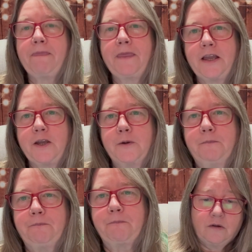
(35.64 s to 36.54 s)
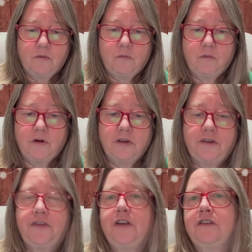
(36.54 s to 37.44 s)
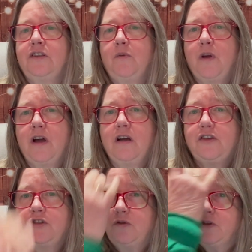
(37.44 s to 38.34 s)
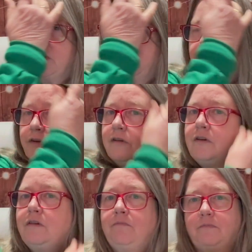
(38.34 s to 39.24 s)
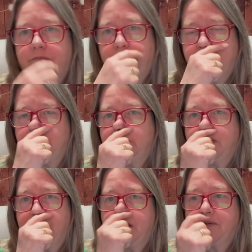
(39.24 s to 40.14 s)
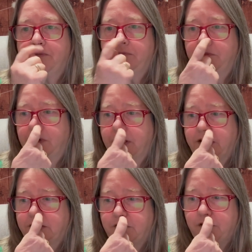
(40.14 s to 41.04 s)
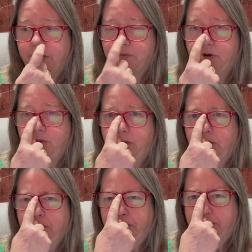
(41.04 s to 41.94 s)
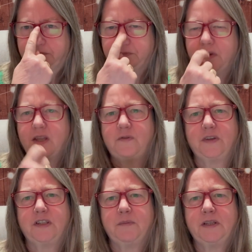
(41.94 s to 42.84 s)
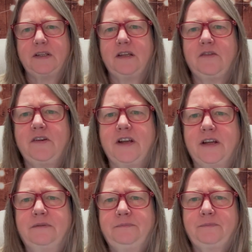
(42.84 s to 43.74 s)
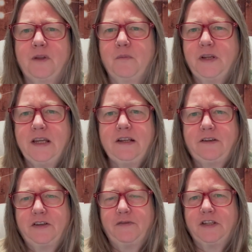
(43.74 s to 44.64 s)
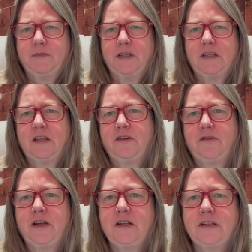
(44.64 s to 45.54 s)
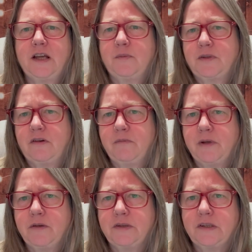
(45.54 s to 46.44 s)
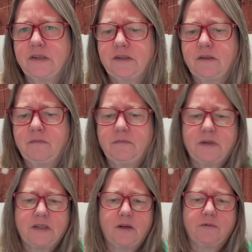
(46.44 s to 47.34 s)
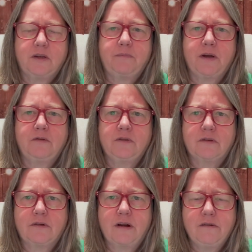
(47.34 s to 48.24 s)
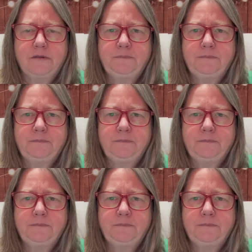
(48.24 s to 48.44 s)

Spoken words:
Thank you. One of the things that we are short of, and it's a growing problem, is vitamin D3. And we need vitamin D3. It helps our immune system, it helps our bones grow.